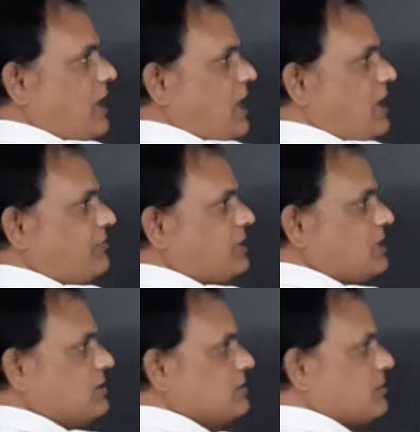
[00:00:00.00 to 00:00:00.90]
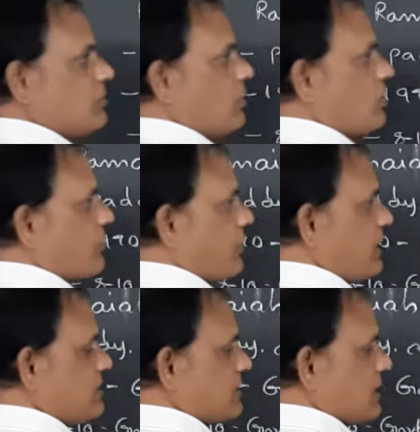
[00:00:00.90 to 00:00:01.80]
After
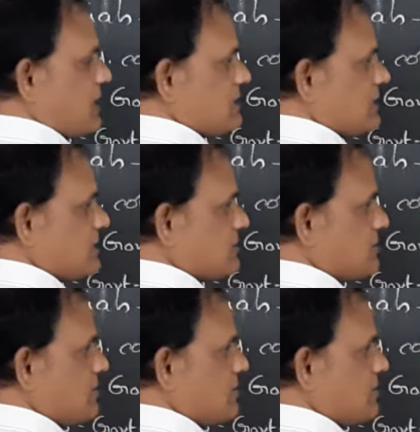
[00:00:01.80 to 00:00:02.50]
4-5 classes,